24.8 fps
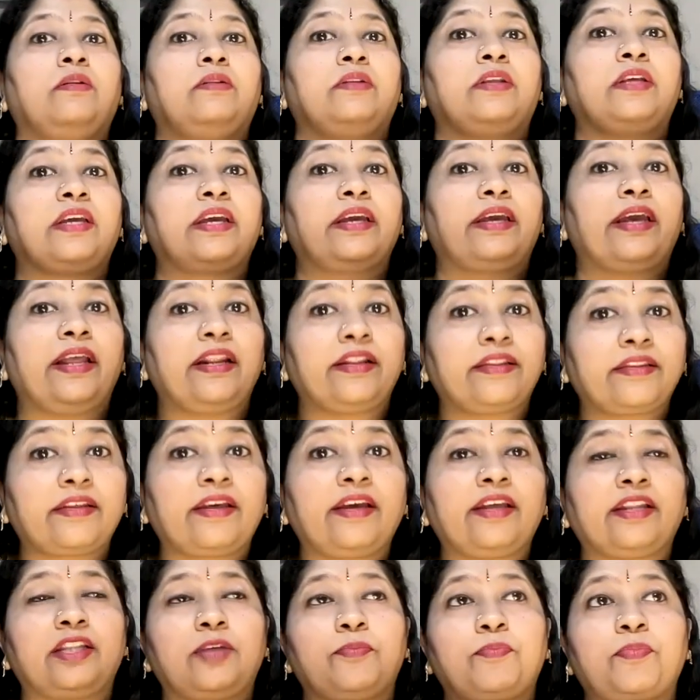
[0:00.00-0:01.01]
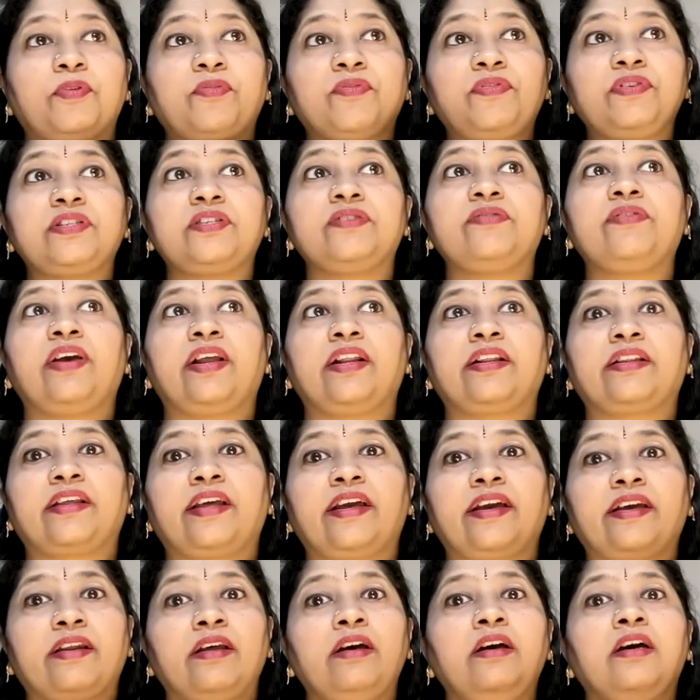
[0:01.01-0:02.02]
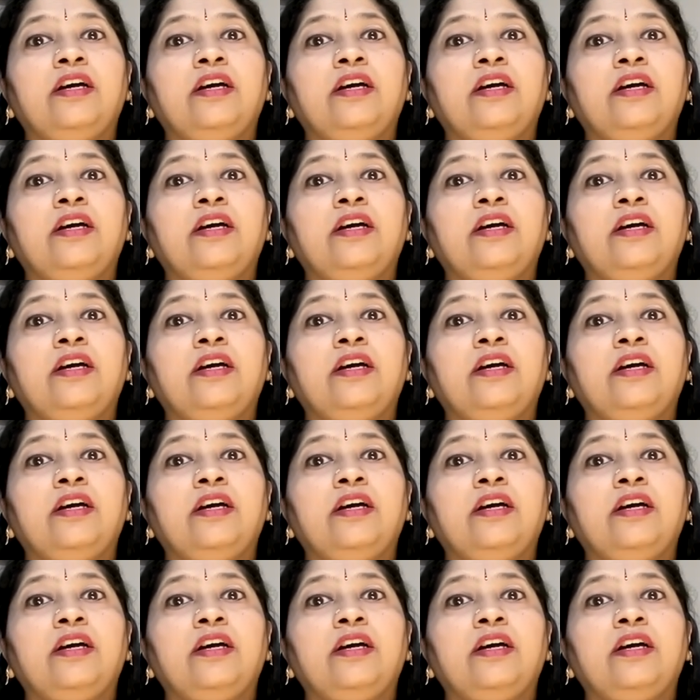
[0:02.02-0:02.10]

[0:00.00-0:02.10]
The preventive healthcare